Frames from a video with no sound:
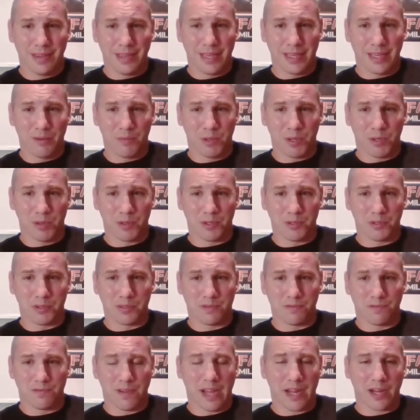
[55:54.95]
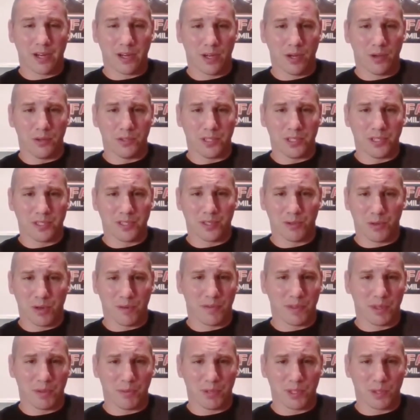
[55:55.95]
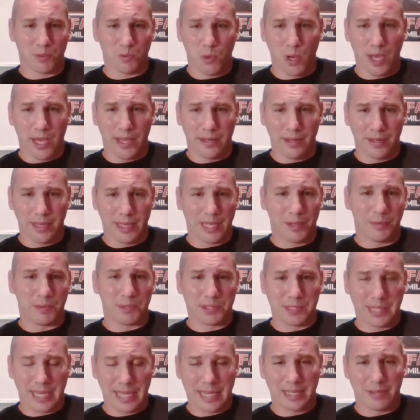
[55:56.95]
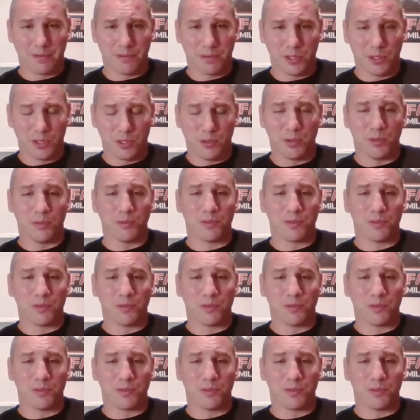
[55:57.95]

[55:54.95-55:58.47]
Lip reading: and we were using fire hoses. So everything was wet and it was -2.